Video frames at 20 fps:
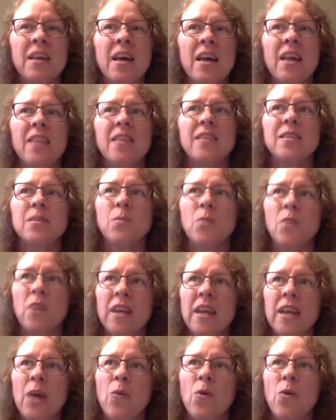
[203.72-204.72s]
this
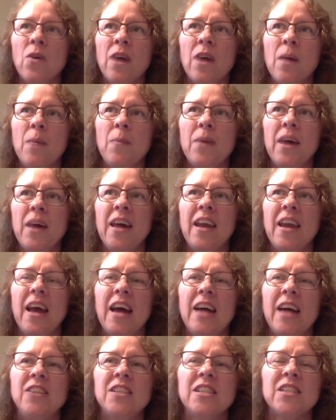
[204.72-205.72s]
morning I woke up and
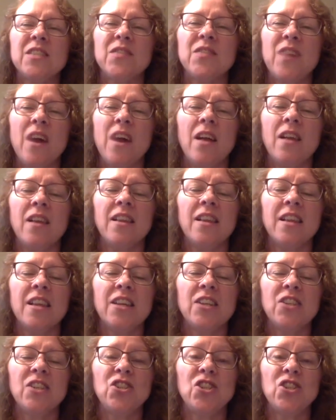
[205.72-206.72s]
I just felt
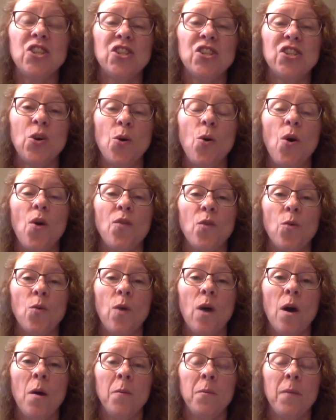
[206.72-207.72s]
just so
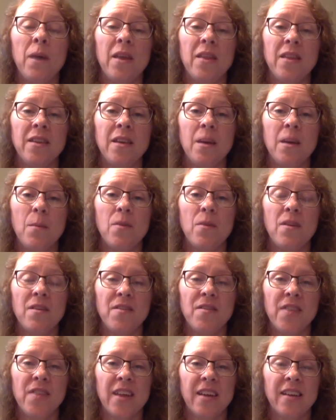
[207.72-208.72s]
overwhelmed by the number
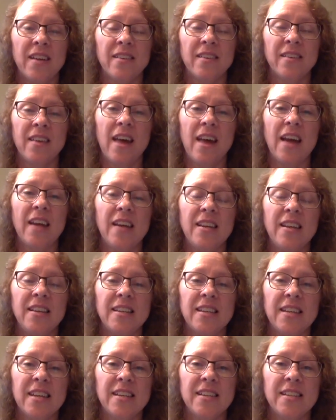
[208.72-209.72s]
of things that I need
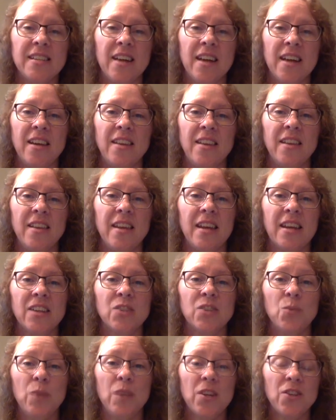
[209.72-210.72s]
to get done in the
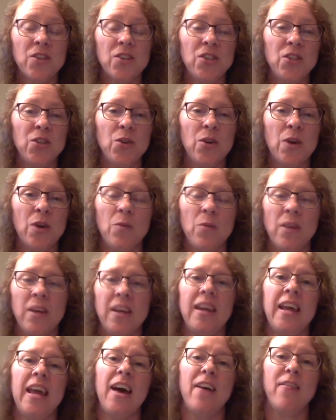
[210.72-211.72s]
next week or two. I'm
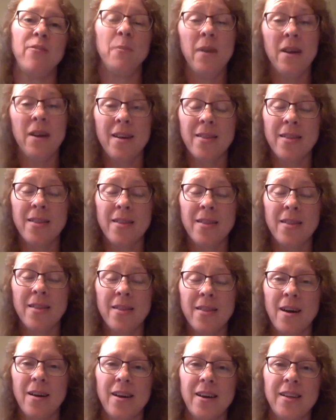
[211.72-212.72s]
running a half marathon
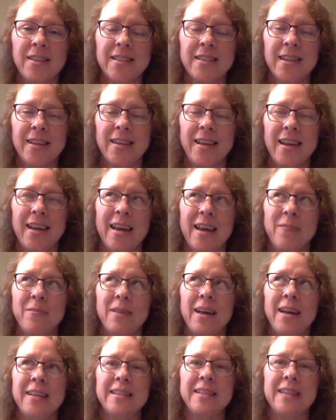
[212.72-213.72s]
on Sunday. I'm
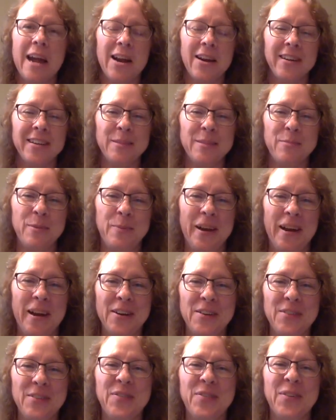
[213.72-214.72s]
not entirely
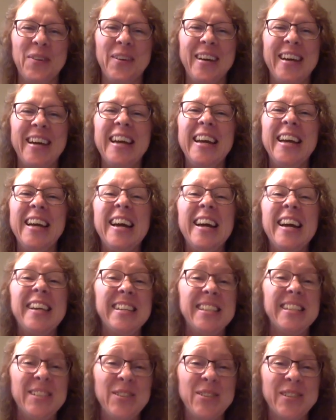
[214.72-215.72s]
prepared for it. I need
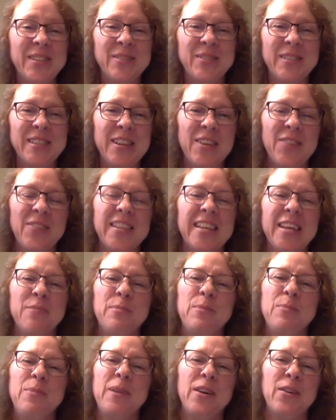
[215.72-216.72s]
to do some stuff to get
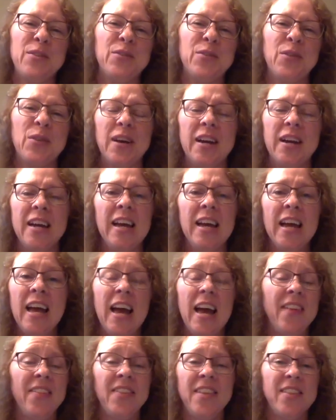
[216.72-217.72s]
prepared for it.
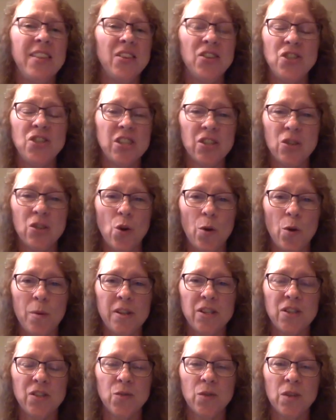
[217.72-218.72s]
And then there's just a whole
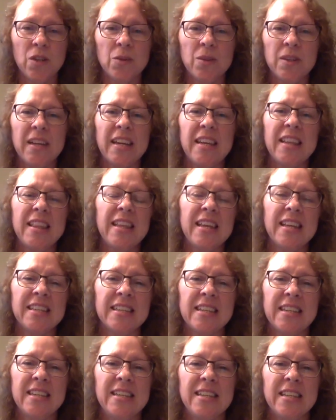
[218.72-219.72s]
bunch of work-related things
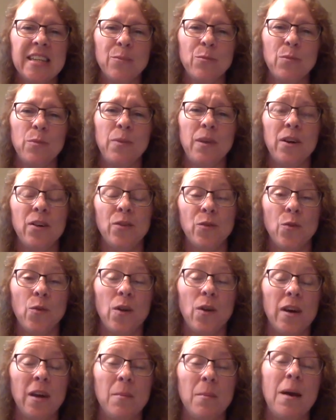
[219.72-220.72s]
I need to get prepared for.
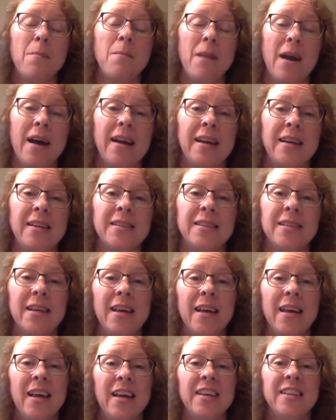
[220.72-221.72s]
And my mind
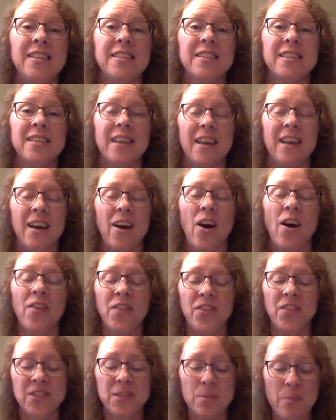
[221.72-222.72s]

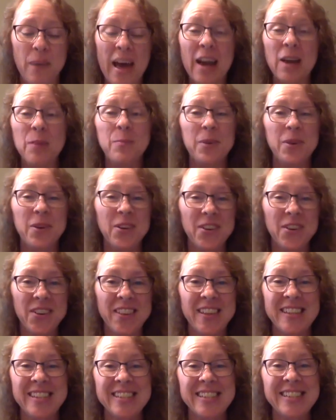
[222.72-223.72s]
there's a back burner
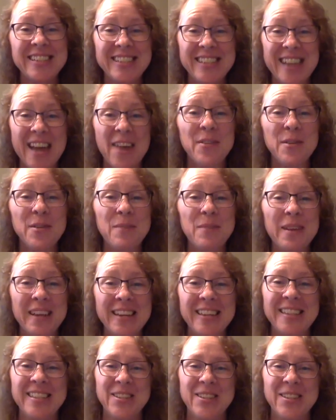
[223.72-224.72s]
that's never
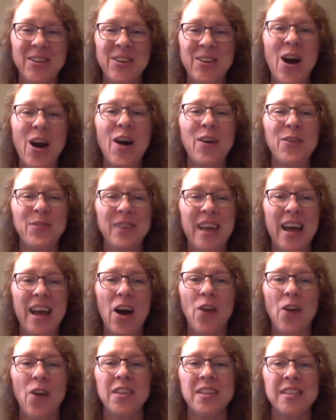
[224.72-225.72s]
being turned off
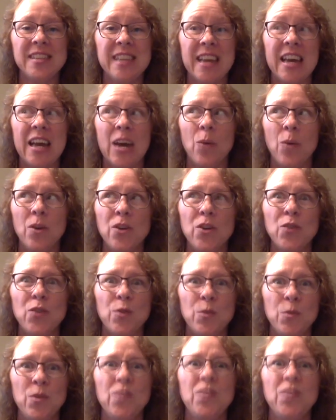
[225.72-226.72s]
now that's I wonder if
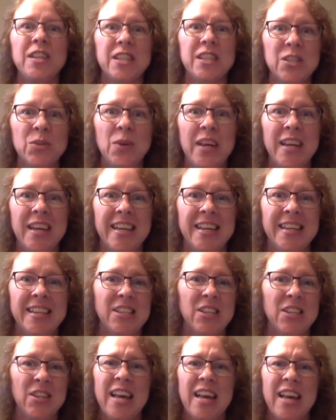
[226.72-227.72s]
we're moving to Sweden.
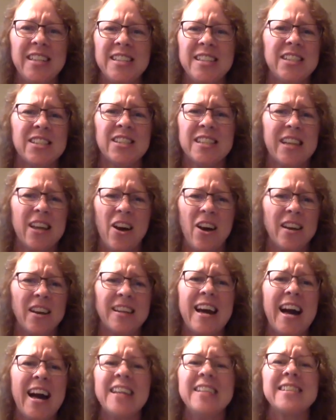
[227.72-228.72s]
So that's just on a
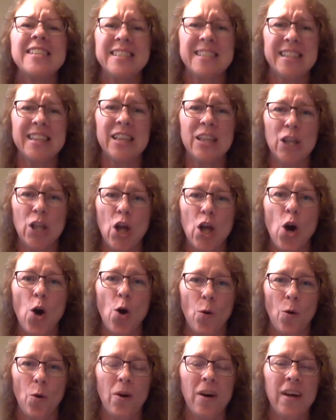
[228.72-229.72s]
constant
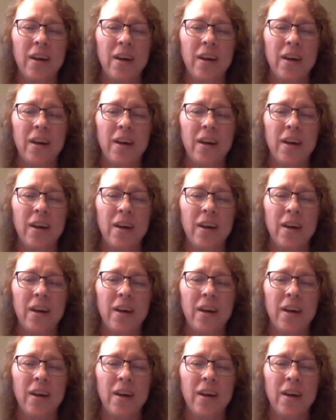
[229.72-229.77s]
low